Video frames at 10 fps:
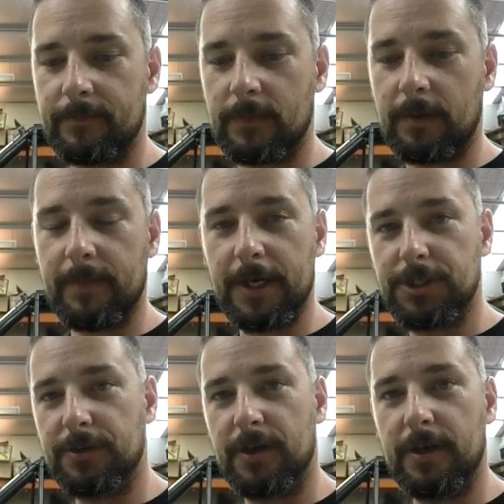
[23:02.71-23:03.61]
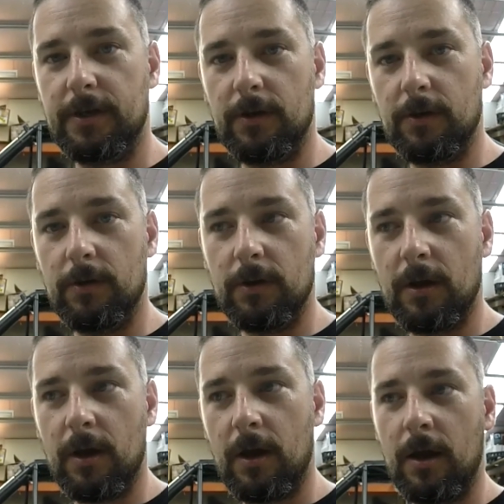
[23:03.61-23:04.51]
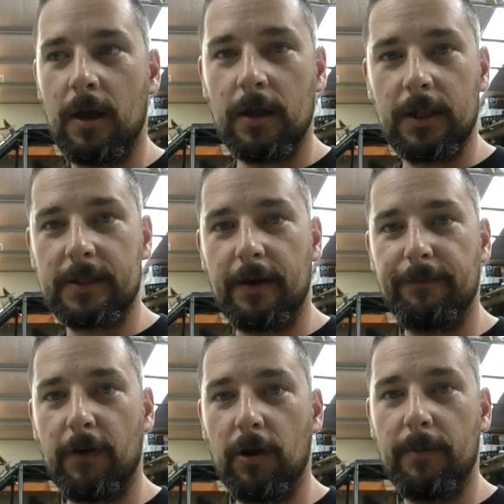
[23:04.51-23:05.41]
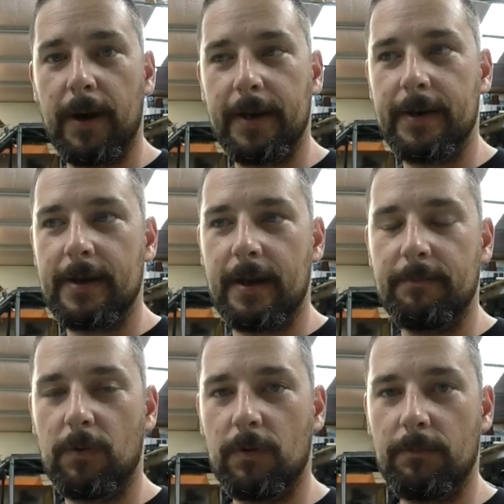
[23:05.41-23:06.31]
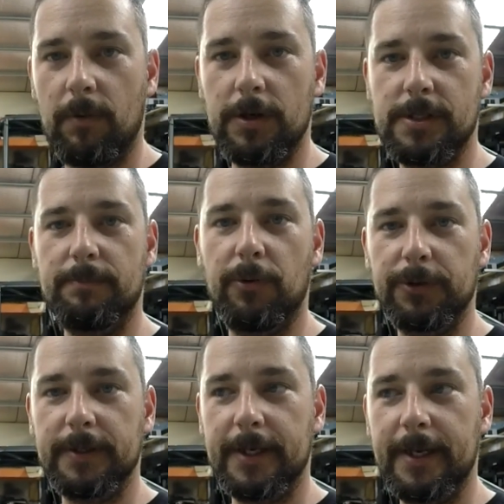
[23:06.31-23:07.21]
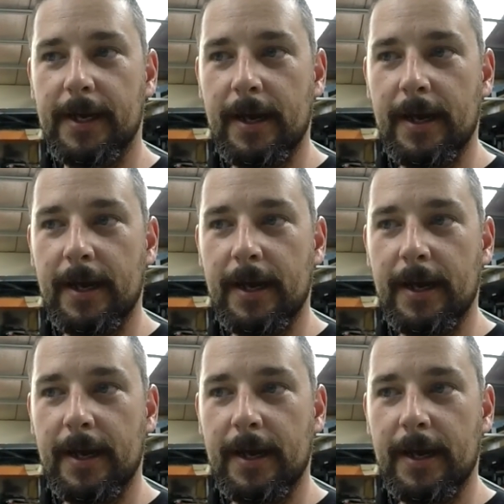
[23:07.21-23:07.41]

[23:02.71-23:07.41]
Make sure you click that follow button, and most importantly,